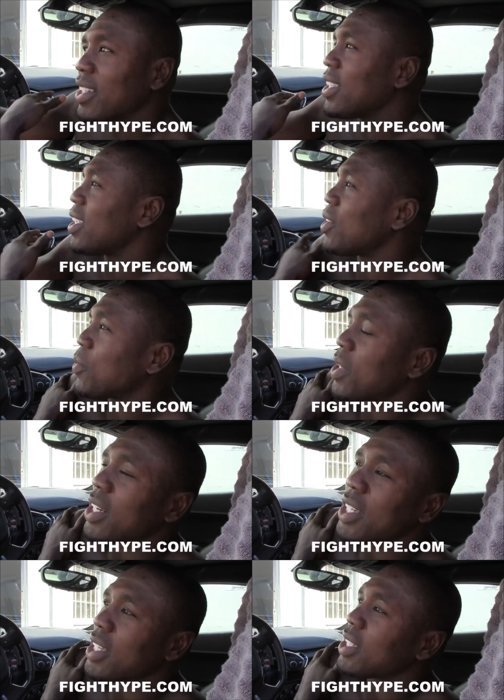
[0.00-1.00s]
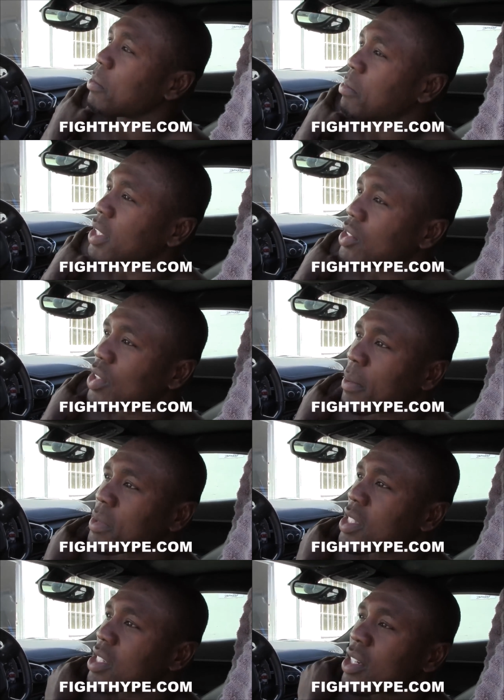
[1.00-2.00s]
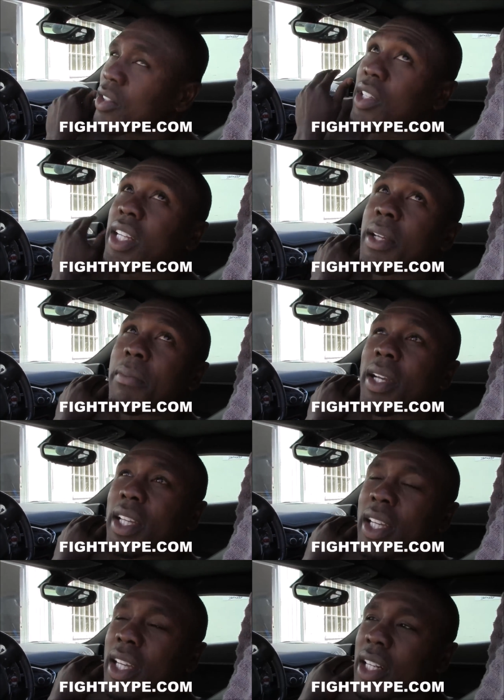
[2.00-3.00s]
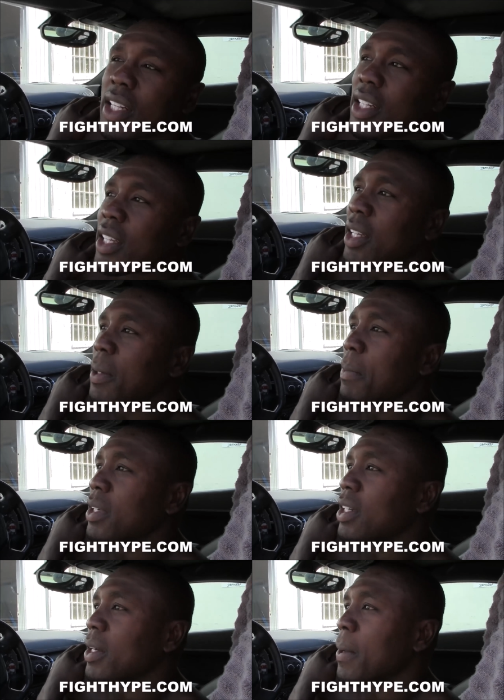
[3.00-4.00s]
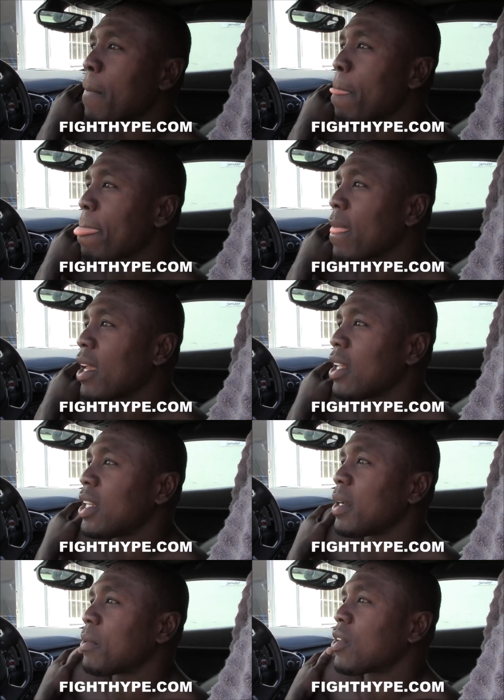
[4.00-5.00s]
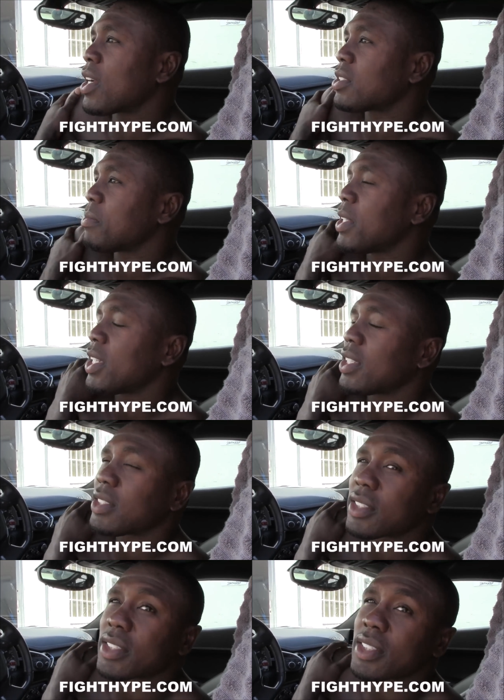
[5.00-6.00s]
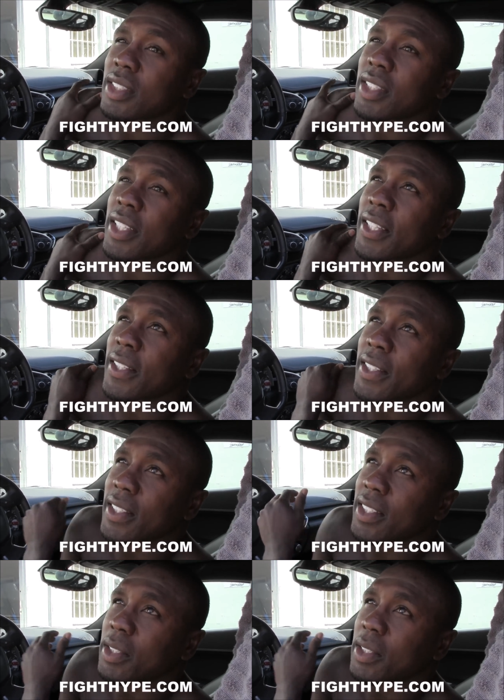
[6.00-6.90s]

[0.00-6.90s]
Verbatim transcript: get to where it needed to be, so I'm just hungry to get back in and damn, uh, and damn crack some heads. You know what